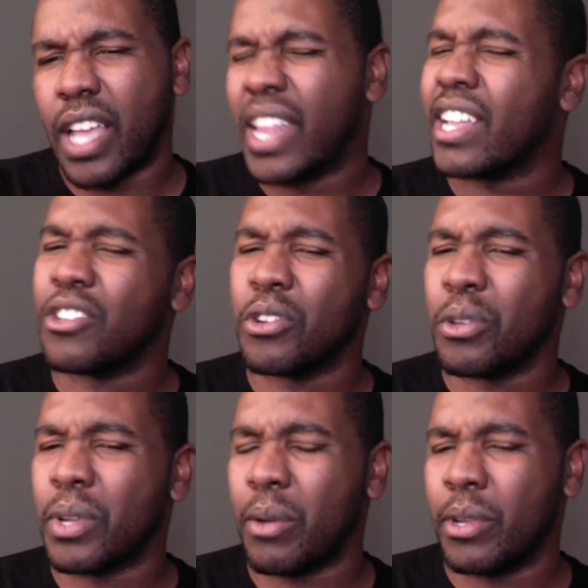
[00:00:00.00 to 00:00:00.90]
and I don't know
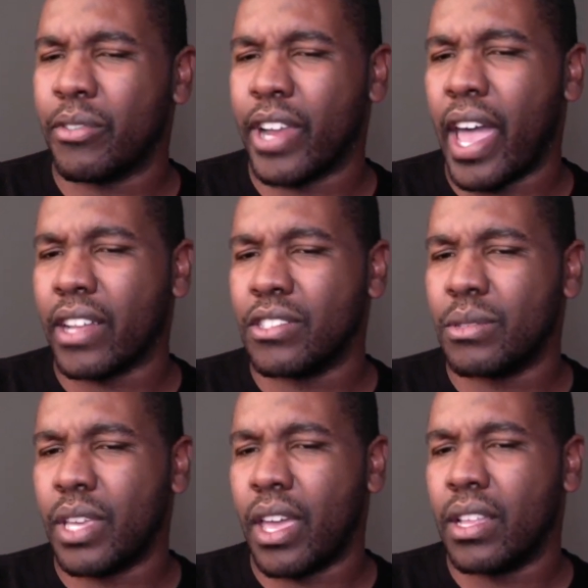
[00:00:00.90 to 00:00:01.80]
what I want to react to
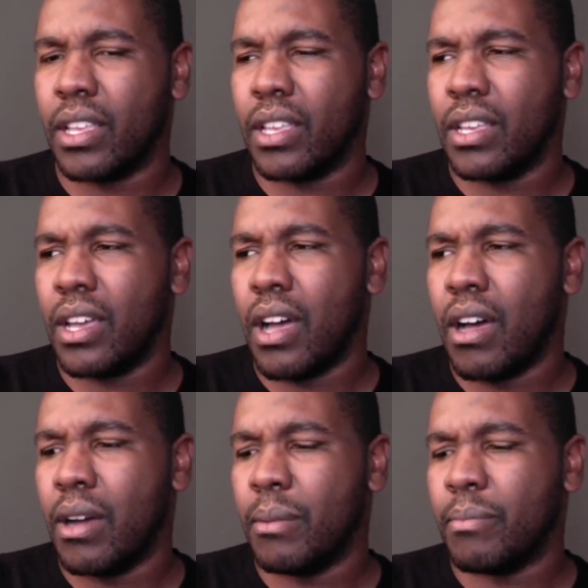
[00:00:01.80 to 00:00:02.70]
yet.
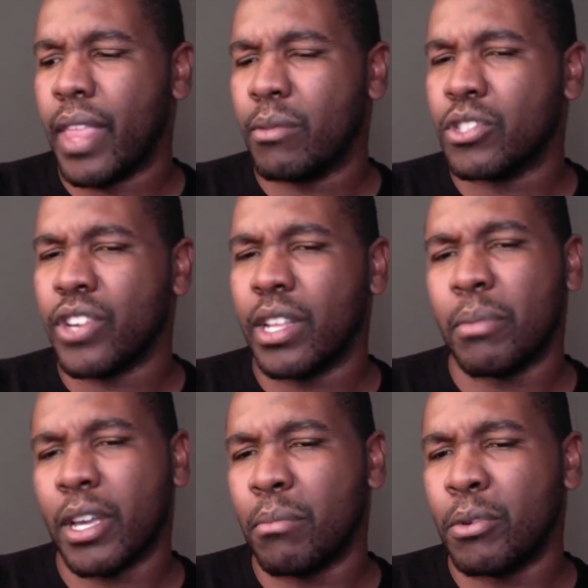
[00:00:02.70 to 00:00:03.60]
I was trying to
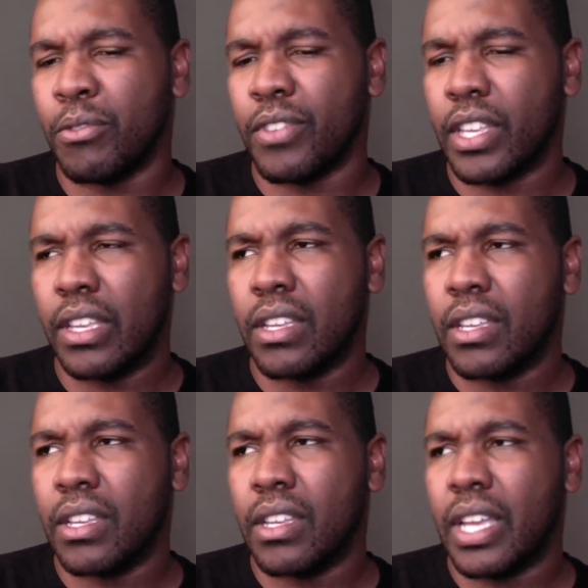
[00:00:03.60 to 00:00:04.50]
pick a movie
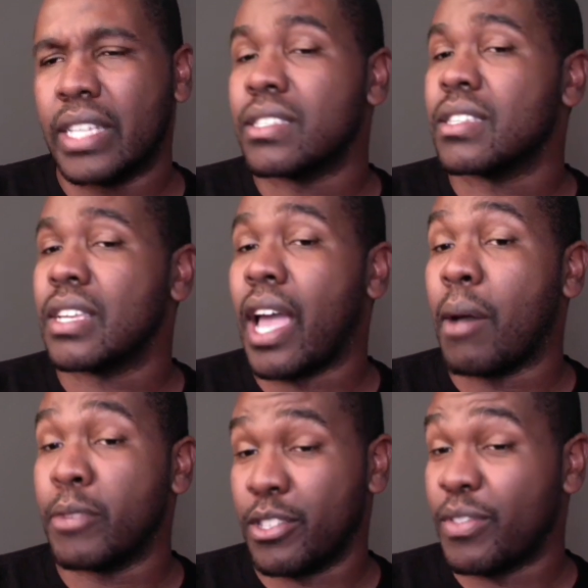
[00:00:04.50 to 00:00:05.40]
and see how
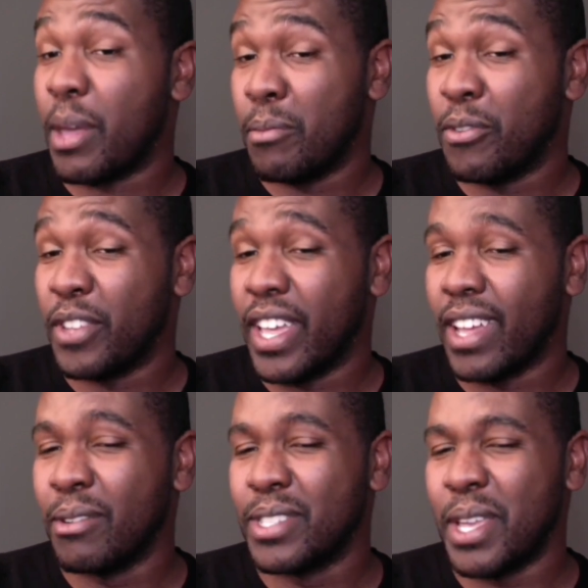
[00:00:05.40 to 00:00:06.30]
much of that movie I
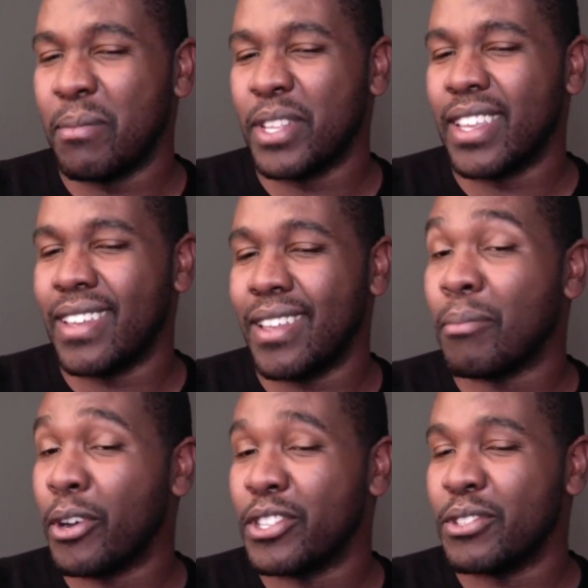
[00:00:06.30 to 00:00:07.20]
was able to get up
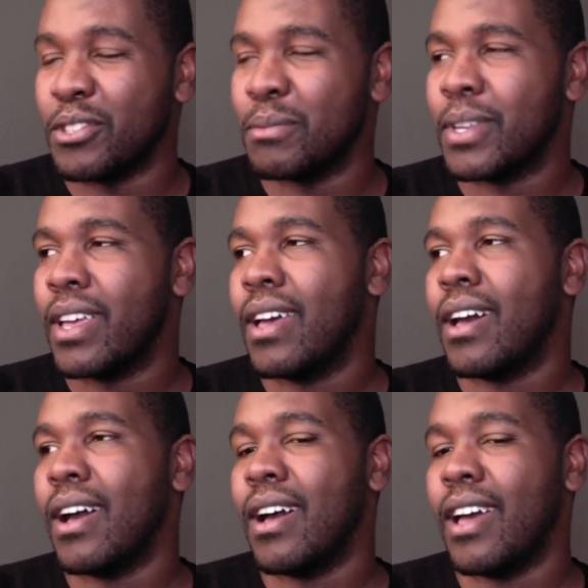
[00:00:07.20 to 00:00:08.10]
on YouTube,
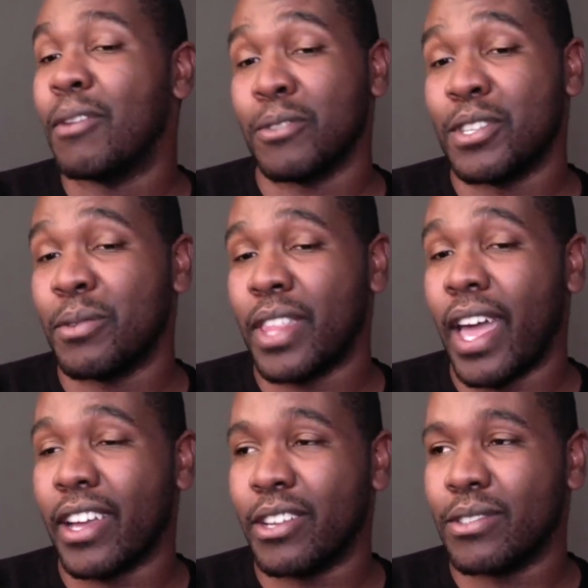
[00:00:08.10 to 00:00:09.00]
and we'll see where
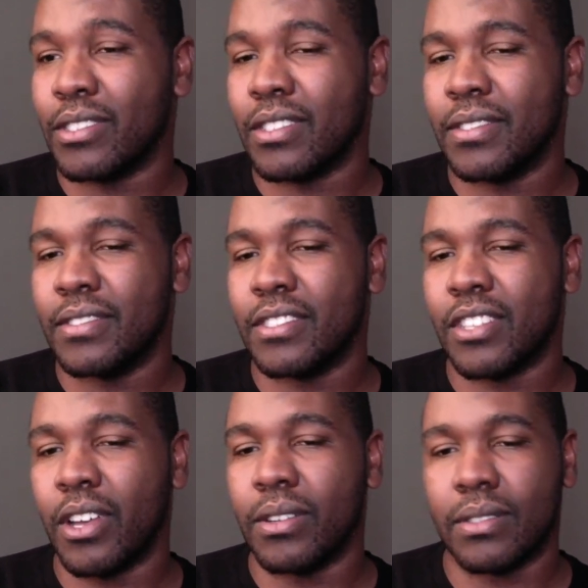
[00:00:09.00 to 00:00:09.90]
that goes. So
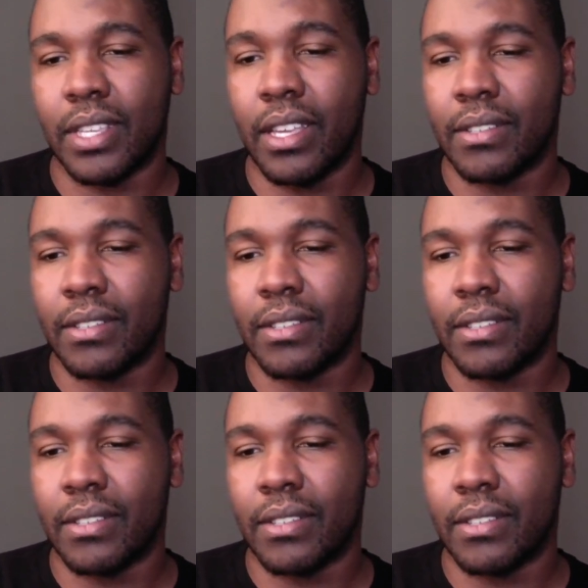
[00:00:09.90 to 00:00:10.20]
yeah.